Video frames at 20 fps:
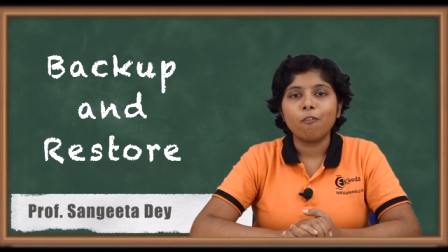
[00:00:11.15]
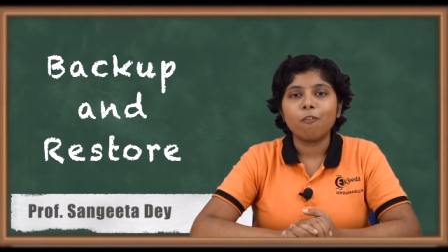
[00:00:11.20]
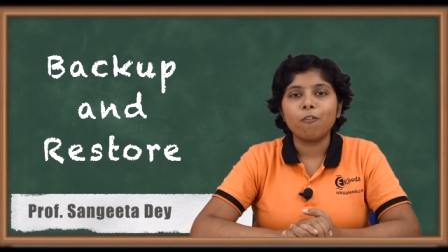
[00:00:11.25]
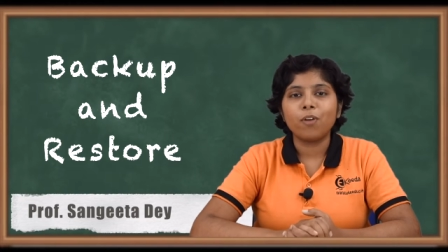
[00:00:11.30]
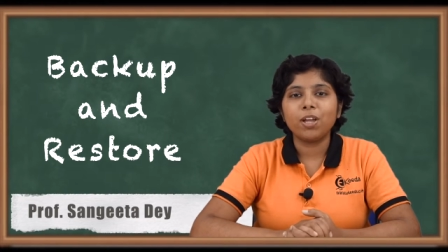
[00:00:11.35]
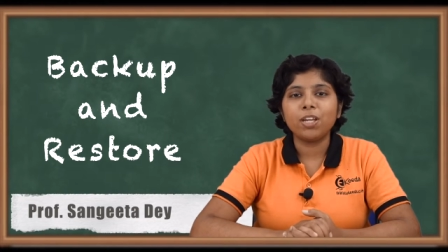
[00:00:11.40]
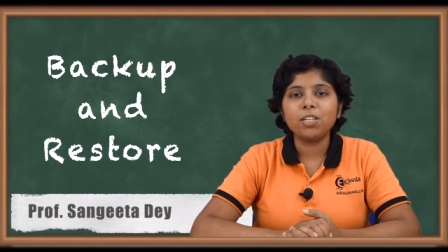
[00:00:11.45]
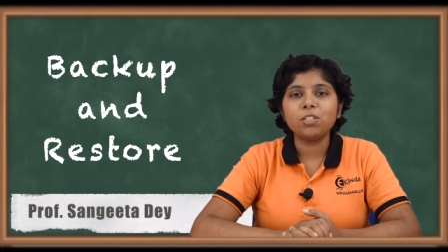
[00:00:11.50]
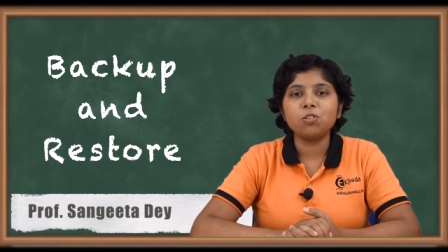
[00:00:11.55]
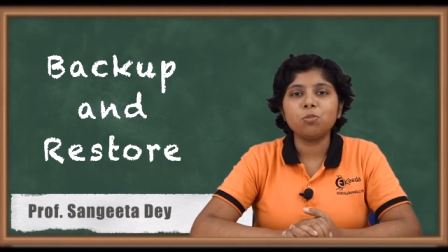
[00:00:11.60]

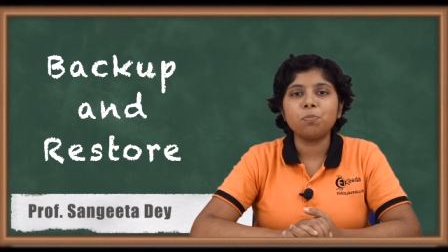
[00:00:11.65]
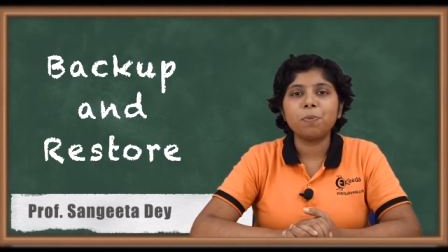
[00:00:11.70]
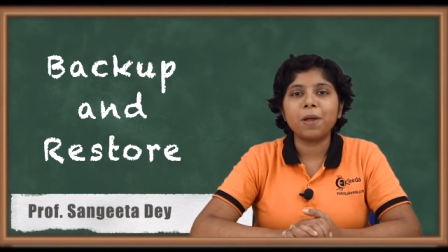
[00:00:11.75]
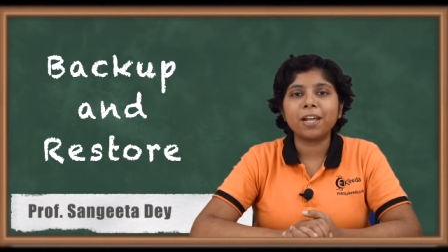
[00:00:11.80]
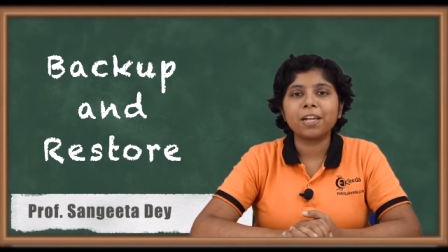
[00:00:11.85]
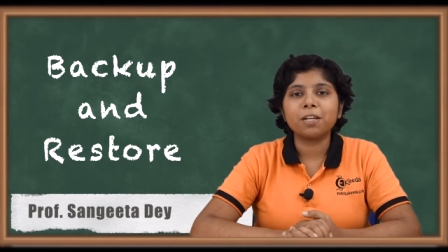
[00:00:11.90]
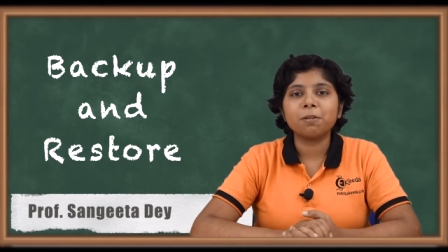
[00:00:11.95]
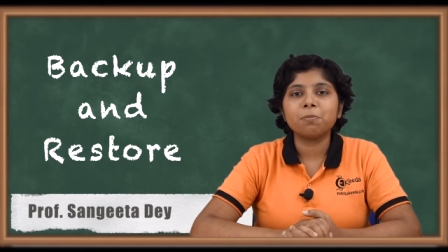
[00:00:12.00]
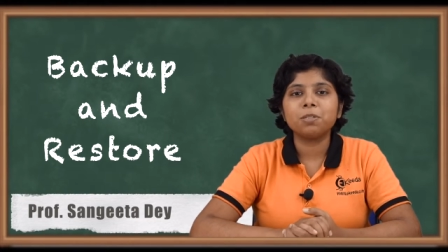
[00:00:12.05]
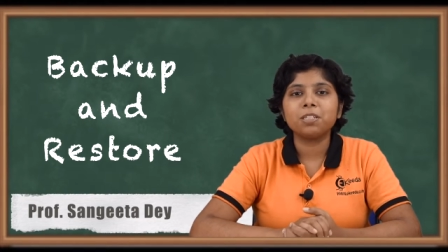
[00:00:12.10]
When to
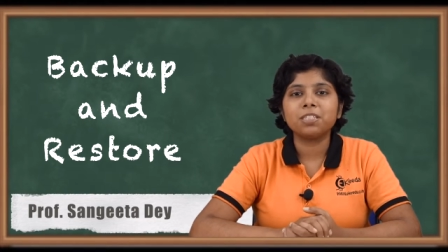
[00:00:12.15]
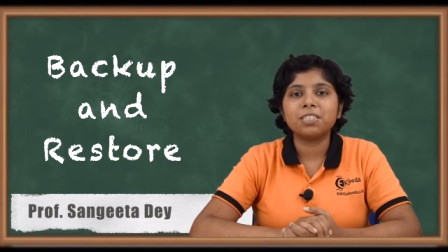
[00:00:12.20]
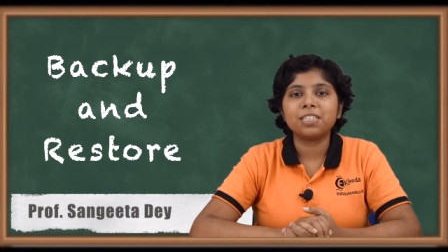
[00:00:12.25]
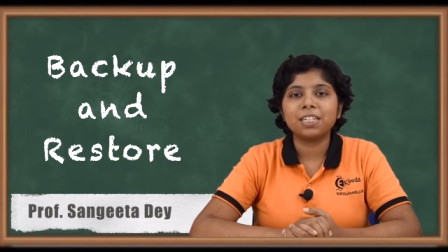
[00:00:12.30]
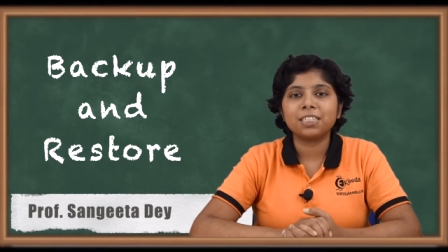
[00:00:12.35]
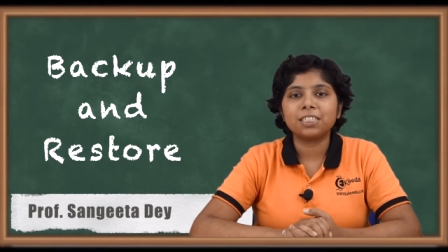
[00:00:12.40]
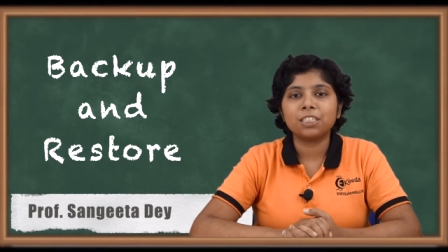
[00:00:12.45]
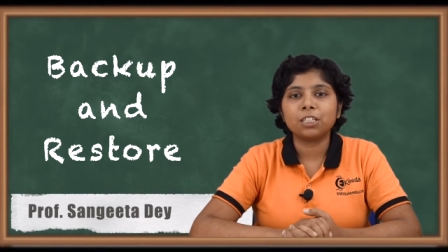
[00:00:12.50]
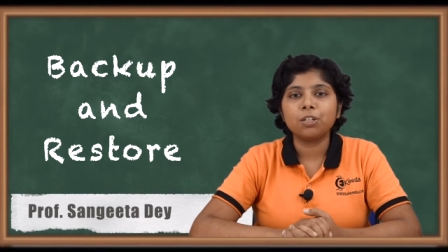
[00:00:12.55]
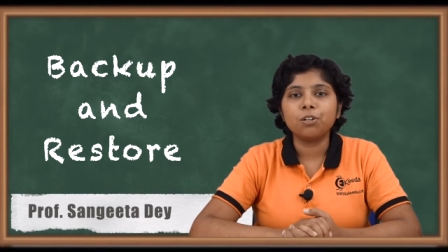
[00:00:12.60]
backup the
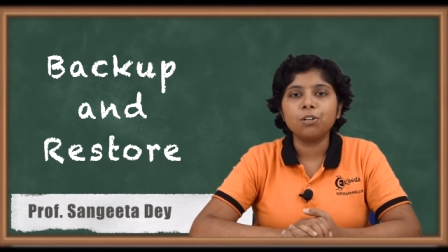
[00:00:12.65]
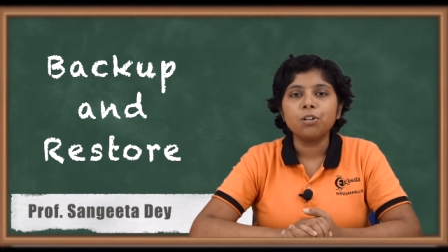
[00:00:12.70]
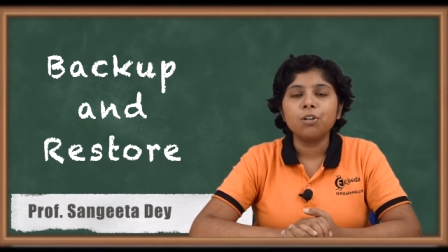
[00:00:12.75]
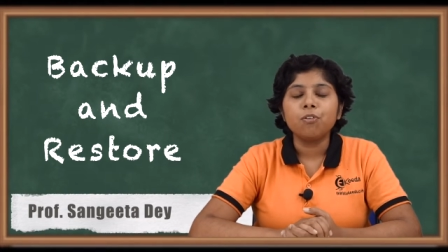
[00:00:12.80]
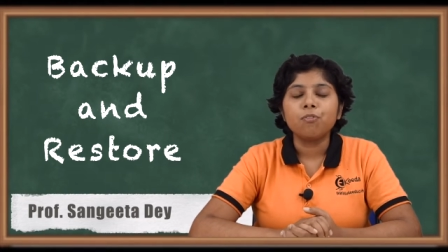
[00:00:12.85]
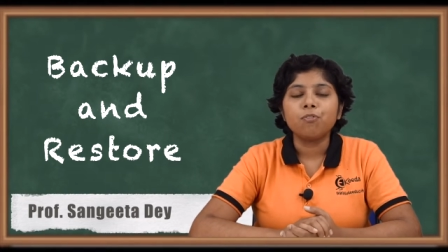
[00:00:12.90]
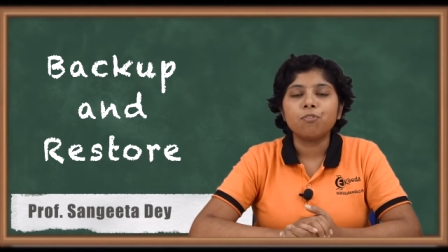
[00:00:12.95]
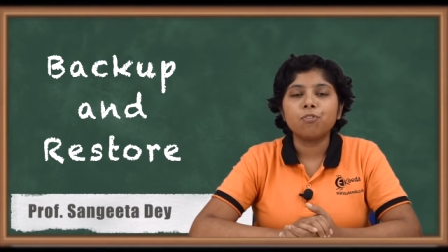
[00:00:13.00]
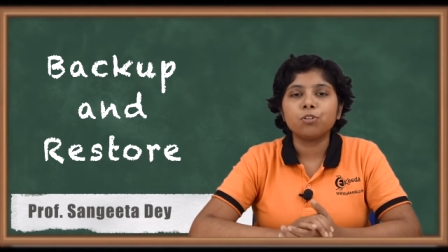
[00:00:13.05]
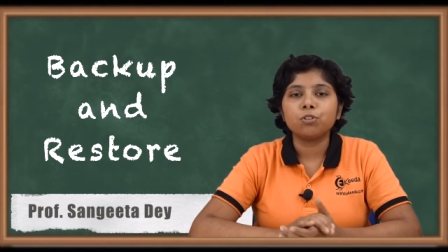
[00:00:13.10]
data
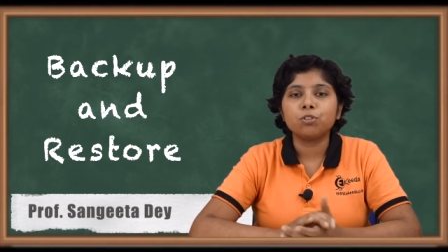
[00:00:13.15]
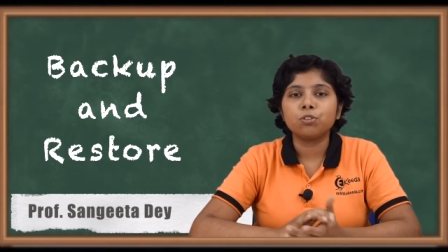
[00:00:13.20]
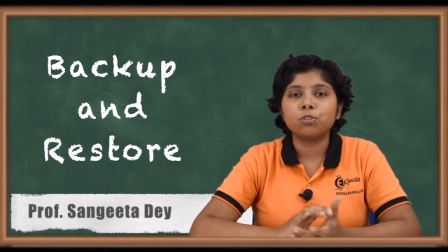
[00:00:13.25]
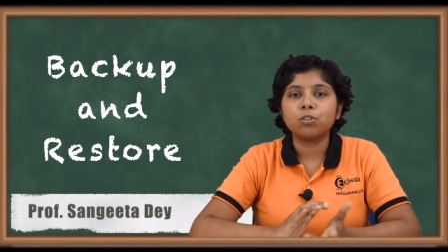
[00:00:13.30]
from